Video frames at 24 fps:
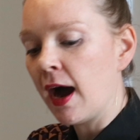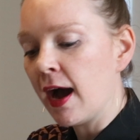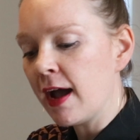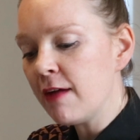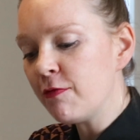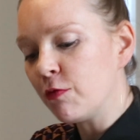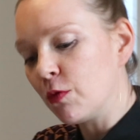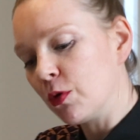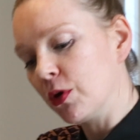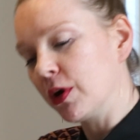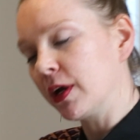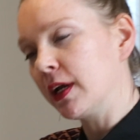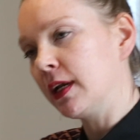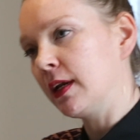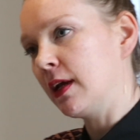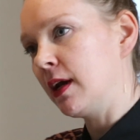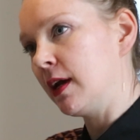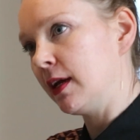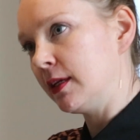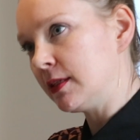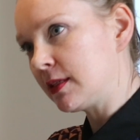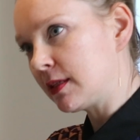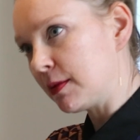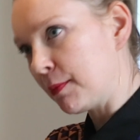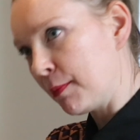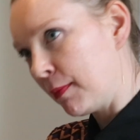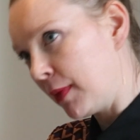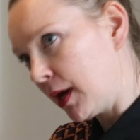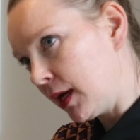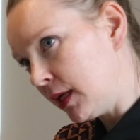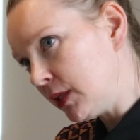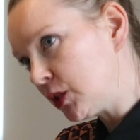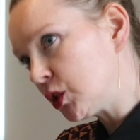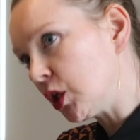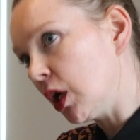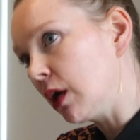I've organized
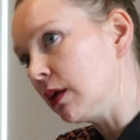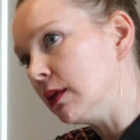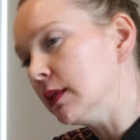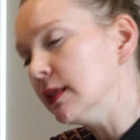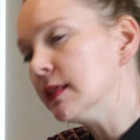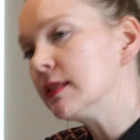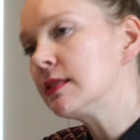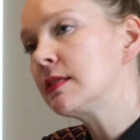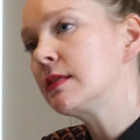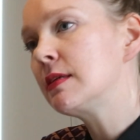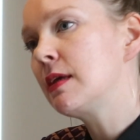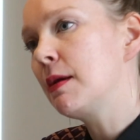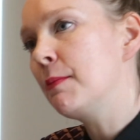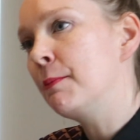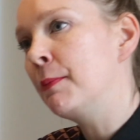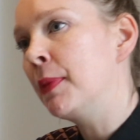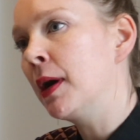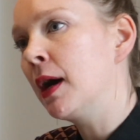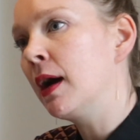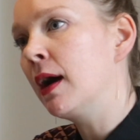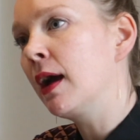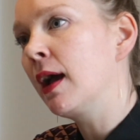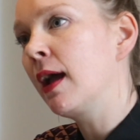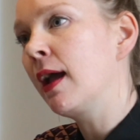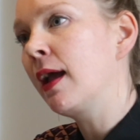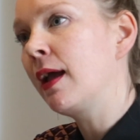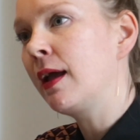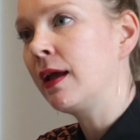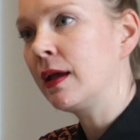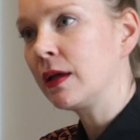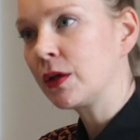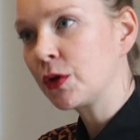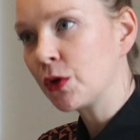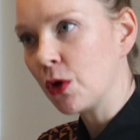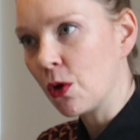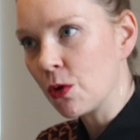my chocolates
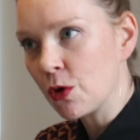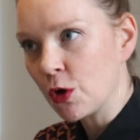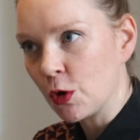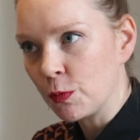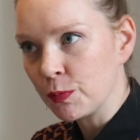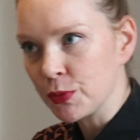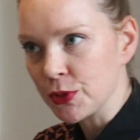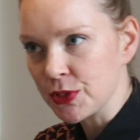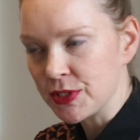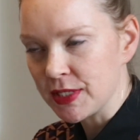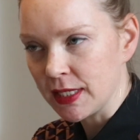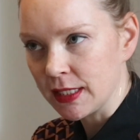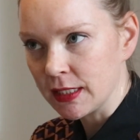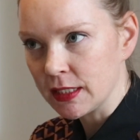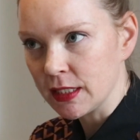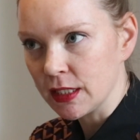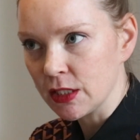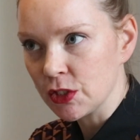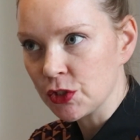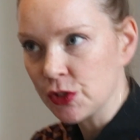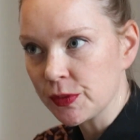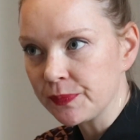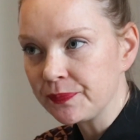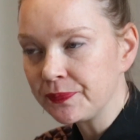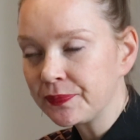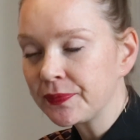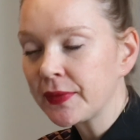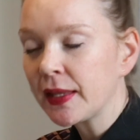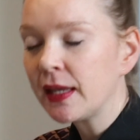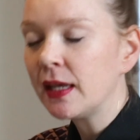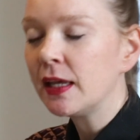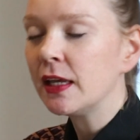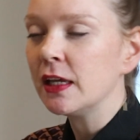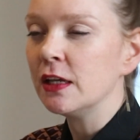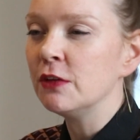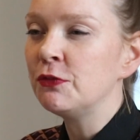by cocoa percentage.
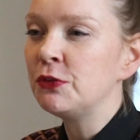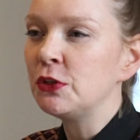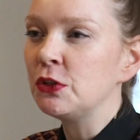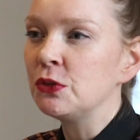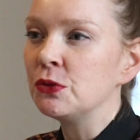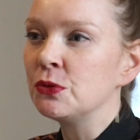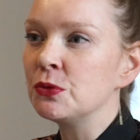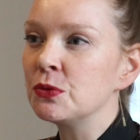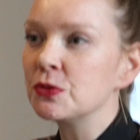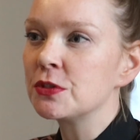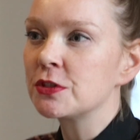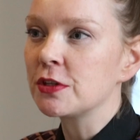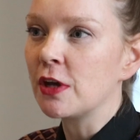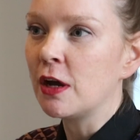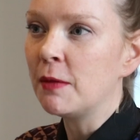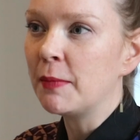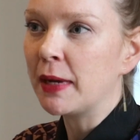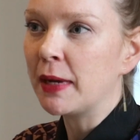If you saw